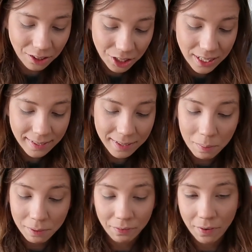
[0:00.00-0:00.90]
she's
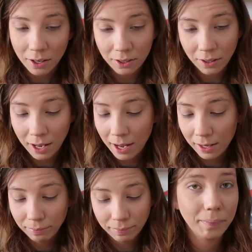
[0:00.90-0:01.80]
double fucked,
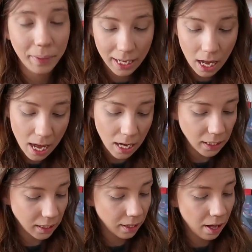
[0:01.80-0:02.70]
okay?
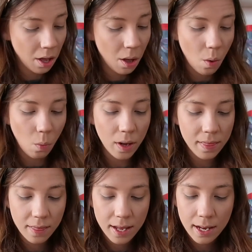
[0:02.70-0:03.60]
Because
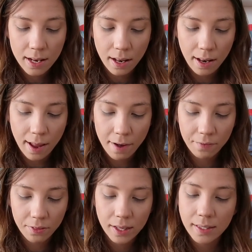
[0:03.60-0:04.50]
when they
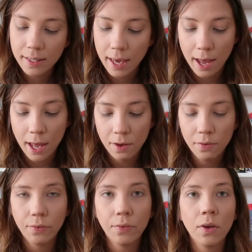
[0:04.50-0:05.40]
left this
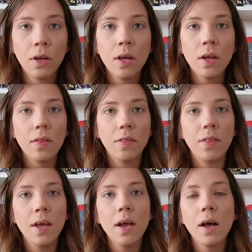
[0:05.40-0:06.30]
cave,
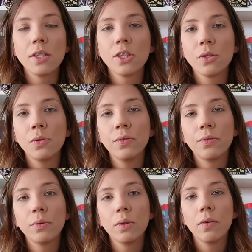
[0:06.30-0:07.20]
they are so
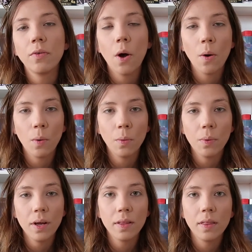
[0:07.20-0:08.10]
full of
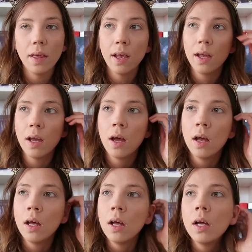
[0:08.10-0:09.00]
hope and they
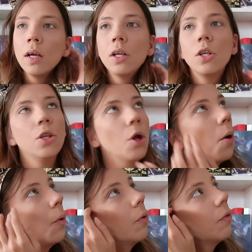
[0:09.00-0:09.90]

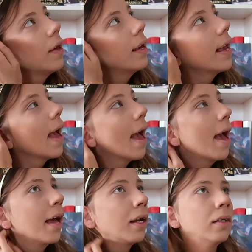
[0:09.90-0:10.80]
know they
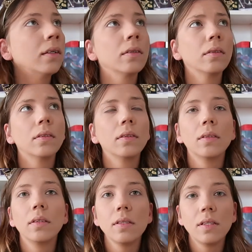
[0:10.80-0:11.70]
can
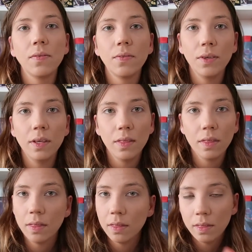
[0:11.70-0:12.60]
defeat
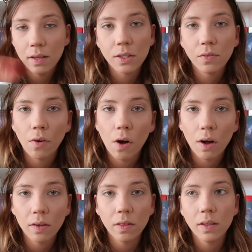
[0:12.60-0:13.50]
this
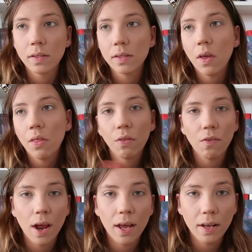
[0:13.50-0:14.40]
fog, this
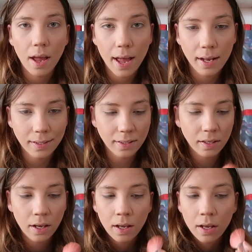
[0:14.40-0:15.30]
threat, and